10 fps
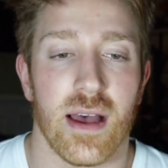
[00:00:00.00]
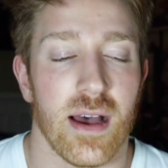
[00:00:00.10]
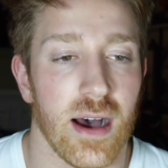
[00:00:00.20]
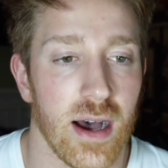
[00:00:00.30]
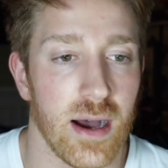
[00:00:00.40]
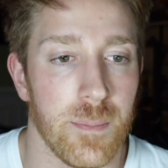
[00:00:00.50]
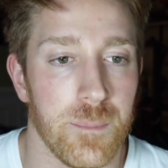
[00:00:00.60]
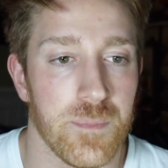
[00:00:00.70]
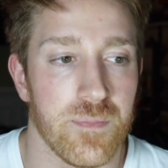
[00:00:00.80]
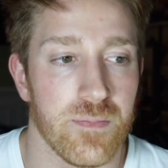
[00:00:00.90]

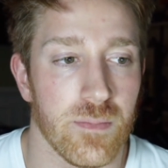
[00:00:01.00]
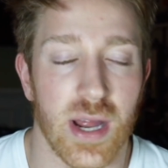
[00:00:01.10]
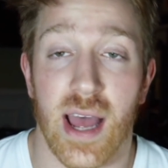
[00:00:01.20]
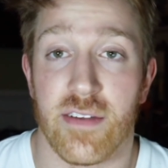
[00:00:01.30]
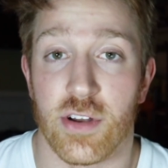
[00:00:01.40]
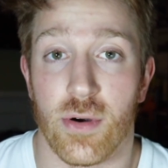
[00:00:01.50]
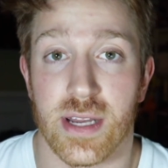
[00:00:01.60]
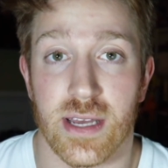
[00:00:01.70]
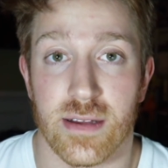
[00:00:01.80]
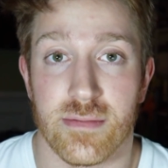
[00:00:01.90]
Um, but I have no
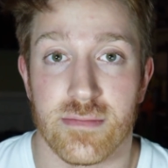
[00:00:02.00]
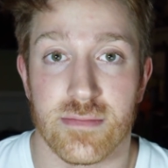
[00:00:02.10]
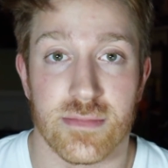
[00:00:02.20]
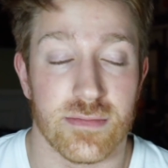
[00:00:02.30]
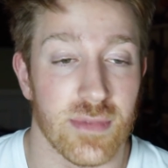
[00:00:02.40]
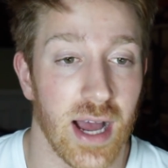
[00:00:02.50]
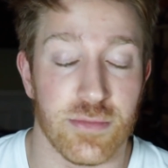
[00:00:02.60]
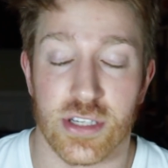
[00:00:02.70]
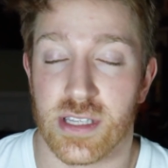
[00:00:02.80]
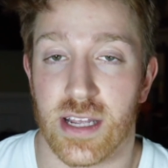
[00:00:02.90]
idea. I'm
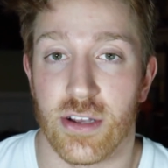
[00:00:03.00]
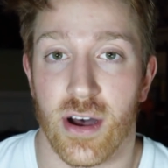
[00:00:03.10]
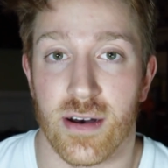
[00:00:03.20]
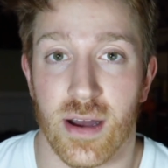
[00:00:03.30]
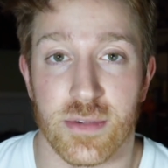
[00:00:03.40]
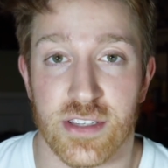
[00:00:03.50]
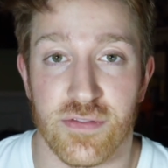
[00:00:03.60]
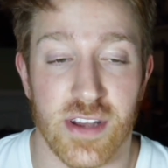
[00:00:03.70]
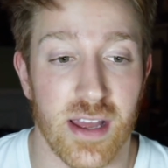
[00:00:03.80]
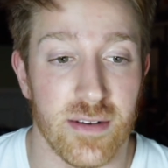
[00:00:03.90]
just like y'all. I'm just a
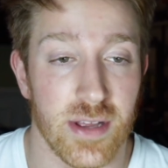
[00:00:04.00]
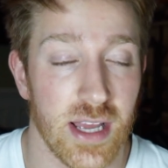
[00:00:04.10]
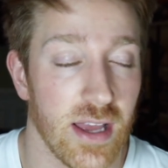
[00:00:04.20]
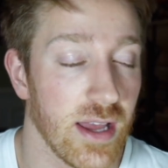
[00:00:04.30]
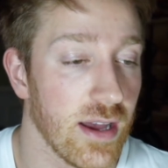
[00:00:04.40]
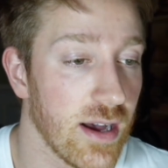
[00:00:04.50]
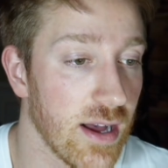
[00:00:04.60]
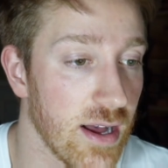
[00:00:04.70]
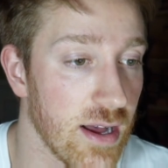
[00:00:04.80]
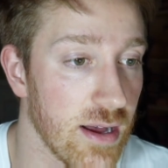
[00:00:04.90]
fan.
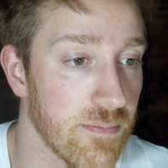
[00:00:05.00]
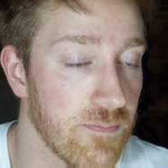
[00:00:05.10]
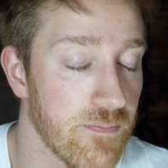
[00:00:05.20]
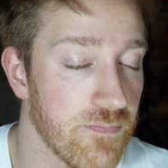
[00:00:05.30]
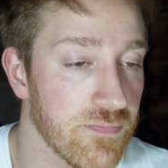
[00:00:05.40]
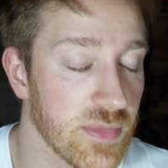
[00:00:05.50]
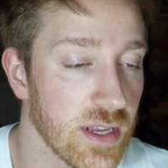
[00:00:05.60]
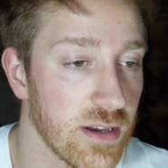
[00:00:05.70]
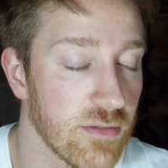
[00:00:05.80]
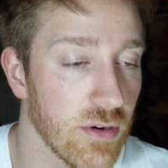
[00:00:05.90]
Um,
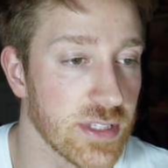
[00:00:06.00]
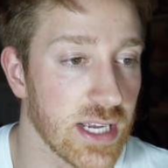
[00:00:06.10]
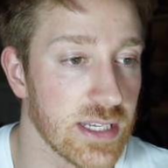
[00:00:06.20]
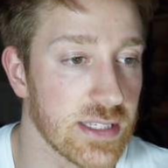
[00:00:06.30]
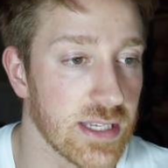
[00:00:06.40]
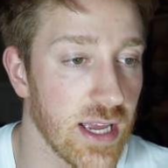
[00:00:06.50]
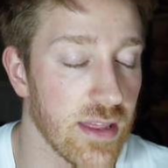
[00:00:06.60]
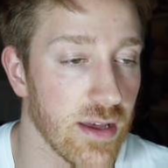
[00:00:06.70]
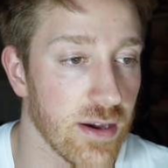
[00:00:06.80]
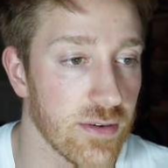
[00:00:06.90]
what was I gonna say
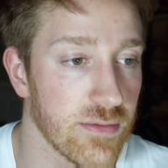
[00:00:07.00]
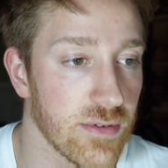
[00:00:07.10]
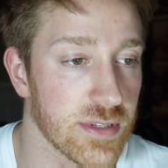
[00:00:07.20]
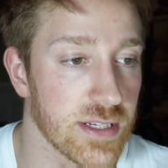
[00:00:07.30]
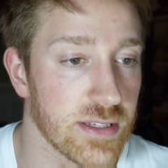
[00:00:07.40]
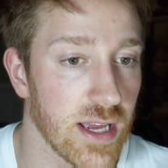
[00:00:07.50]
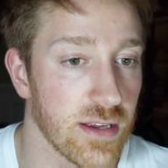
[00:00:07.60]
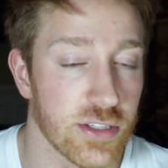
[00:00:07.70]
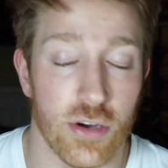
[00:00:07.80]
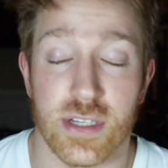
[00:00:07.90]
though? What was I gonna say?
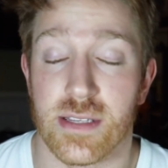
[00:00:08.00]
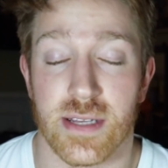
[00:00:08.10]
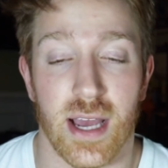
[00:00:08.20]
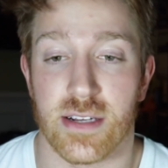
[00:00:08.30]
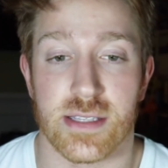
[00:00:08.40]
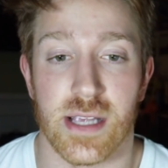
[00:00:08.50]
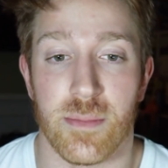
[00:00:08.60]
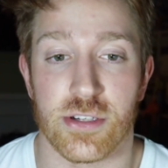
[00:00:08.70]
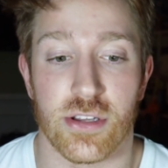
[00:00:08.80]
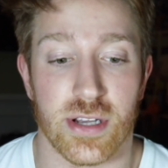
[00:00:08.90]
So yeah,
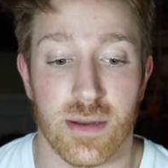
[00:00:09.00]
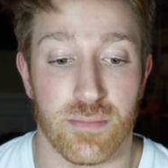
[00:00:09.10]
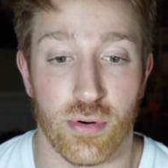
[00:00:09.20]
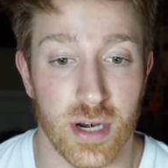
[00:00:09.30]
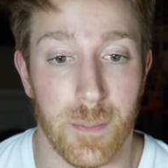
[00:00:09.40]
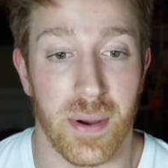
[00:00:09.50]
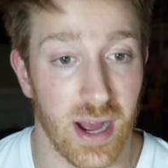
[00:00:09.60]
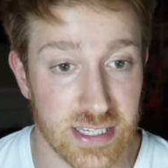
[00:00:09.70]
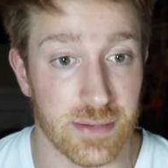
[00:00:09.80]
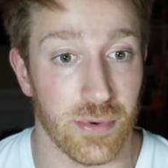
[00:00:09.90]
December's looking pretty
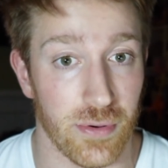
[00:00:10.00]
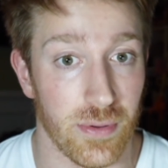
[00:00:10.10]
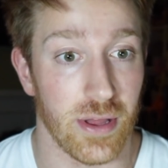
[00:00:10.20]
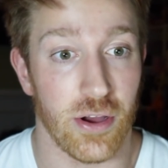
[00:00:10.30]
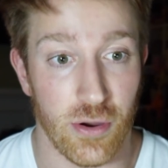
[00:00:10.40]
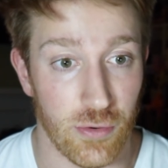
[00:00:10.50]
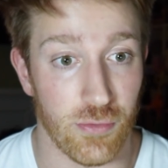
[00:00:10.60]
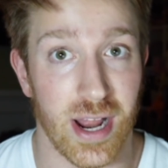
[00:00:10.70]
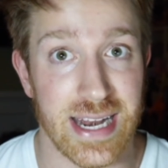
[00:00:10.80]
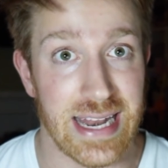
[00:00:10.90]
possible
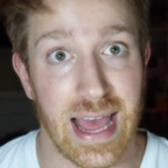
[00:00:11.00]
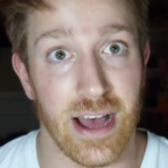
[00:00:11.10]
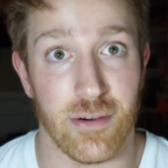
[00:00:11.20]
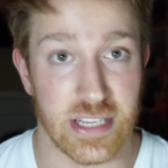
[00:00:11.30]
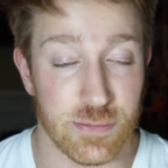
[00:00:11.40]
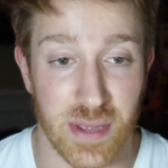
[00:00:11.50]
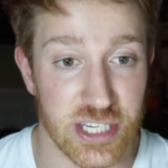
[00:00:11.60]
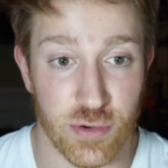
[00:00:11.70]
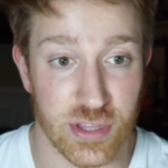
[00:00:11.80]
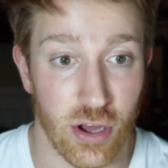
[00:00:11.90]
right now,
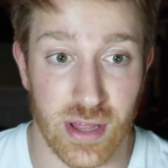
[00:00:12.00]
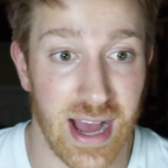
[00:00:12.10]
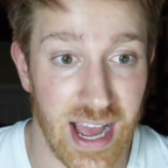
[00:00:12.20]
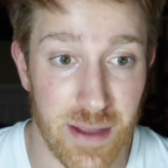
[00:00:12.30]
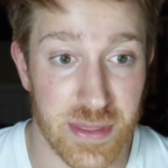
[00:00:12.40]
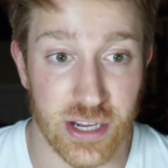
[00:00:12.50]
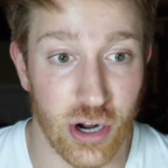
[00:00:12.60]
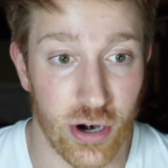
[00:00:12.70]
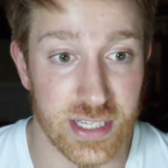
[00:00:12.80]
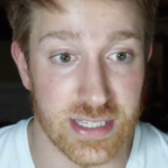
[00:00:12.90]
especially with all the hype that
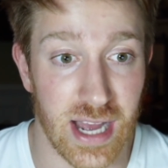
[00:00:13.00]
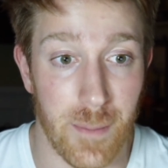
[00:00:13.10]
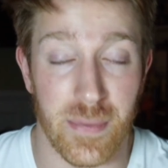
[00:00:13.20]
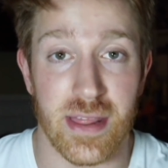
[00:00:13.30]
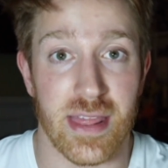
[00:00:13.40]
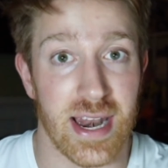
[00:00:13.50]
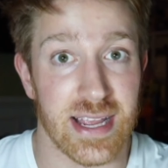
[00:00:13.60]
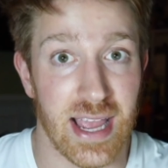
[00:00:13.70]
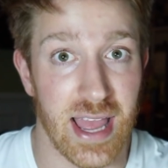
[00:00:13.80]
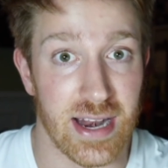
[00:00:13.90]
Carti's got. But then
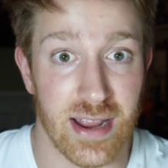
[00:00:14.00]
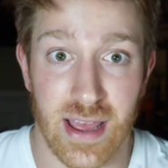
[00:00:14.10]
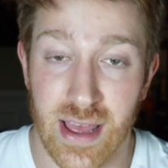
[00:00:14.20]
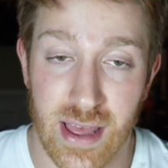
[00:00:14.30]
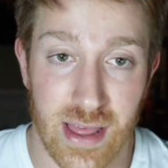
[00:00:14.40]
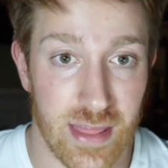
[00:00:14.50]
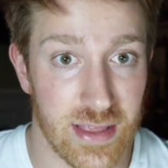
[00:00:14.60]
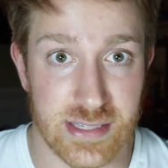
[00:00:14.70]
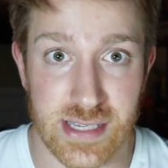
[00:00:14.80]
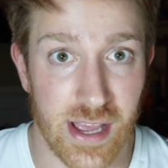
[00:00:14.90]
again,
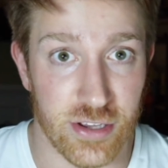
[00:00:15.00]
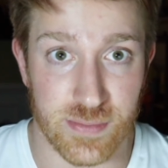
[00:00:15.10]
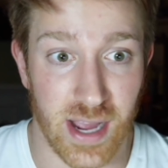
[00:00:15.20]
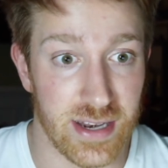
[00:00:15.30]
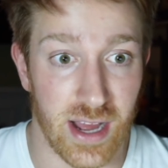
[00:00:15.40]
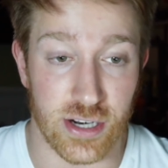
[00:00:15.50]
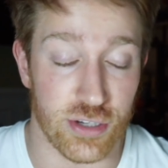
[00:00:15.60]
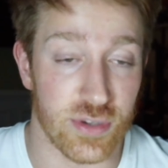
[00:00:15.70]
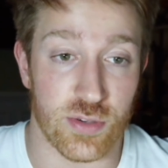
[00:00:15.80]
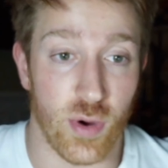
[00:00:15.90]
the sales might not
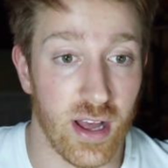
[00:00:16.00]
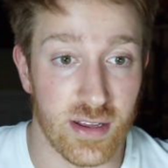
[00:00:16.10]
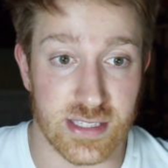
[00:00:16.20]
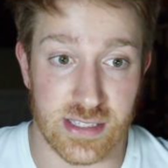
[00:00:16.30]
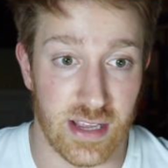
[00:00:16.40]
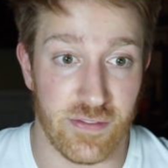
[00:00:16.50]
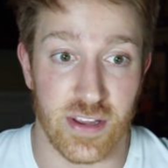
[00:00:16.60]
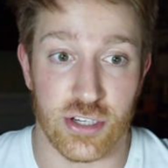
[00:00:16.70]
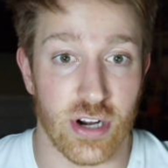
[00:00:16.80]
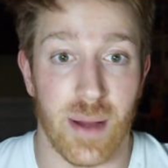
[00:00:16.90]
do as well as if
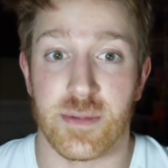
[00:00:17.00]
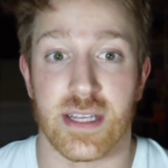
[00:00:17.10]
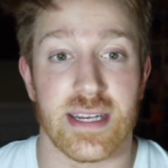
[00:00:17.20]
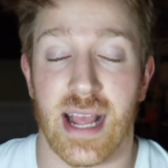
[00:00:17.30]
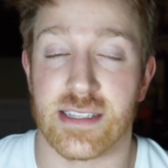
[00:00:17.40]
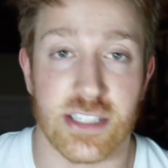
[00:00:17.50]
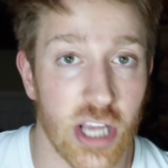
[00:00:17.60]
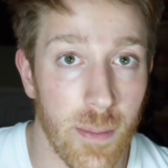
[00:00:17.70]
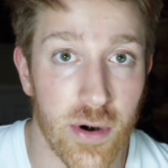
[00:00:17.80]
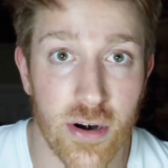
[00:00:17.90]
he dropped it next
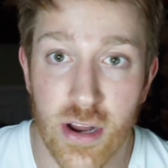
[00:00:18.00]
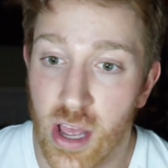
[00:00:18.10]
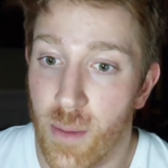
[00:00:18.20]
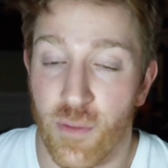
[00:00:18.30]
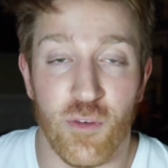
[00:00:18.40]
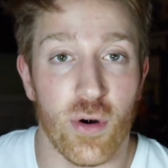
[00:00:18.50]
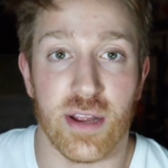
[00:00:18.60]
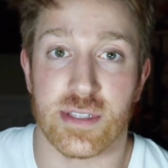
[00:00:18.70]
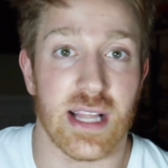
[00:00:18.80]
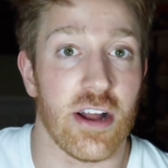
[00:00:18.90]
summer before he
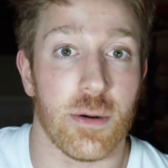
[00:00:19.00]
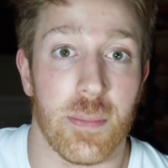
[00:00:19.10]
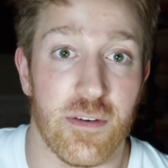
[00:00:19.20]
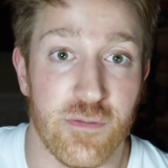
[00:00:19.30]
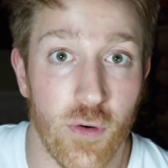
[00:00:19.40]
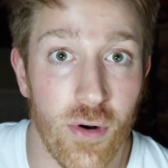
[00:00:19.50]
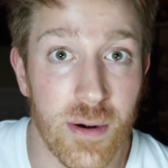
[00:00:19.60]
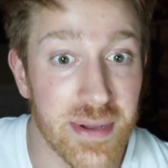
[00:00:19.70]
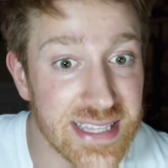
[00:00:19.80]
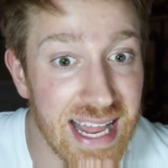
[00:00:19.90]
was allowed to
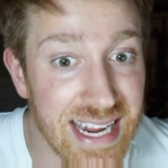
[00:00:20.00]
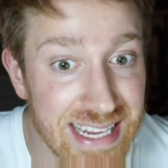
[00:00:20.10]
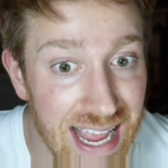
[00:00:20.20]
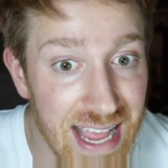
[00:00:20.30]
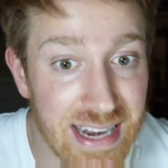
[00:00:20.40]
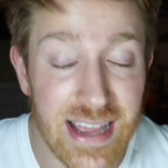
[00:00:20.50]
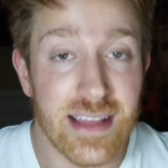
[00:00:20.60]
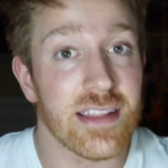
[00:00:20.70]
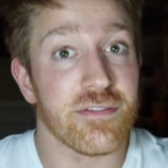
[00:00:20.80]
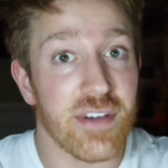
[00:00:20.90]
perform. But then again,
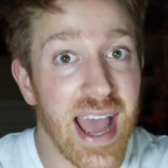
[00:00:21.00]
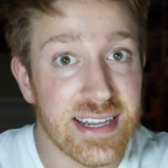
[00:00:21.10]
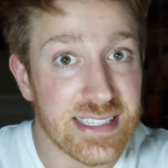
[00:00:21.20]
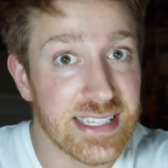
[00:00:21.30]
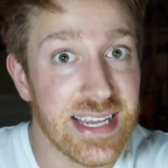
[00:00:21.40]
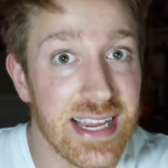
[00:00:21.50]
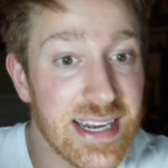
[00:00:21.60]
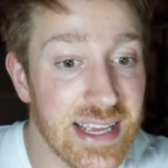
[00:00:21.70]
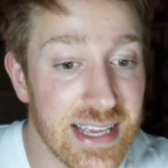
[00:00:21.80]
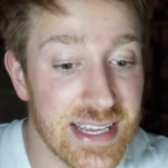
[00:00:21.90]
the
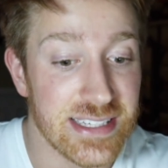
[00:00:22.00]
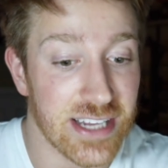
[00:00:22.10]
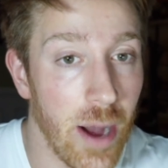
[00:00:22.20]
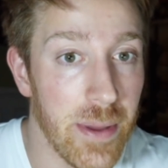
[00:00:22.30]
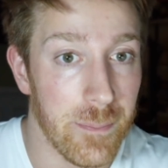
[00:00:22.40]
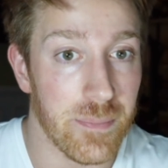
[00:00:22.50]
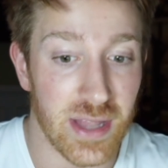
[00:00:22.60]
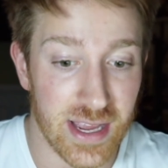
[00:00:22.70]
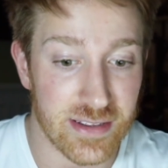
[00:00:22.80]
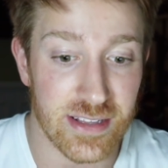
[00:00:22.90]
vaccine is coming
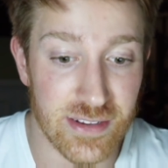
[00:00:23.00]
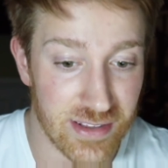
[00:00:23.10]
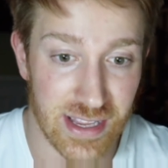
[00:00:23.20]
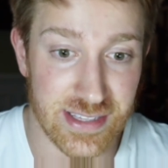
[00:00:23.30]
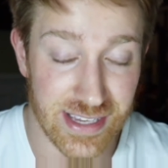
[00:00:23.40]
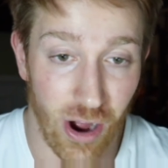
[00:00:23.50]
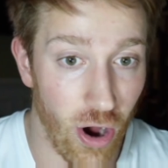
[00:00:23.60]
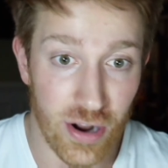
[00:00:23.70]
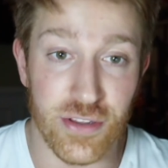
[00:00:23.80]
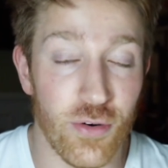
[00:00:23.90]
like the it's
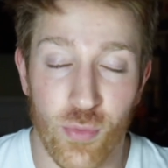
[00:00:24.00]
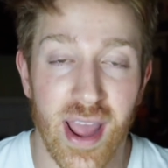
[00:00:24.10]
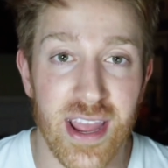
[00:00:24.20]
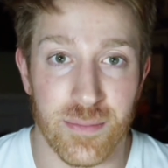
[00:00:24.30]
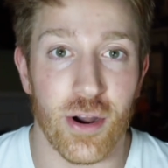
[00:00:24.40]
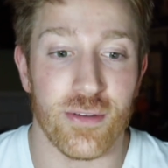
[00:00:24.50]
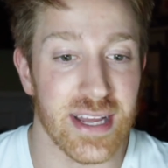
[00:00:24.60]
on the way, bro.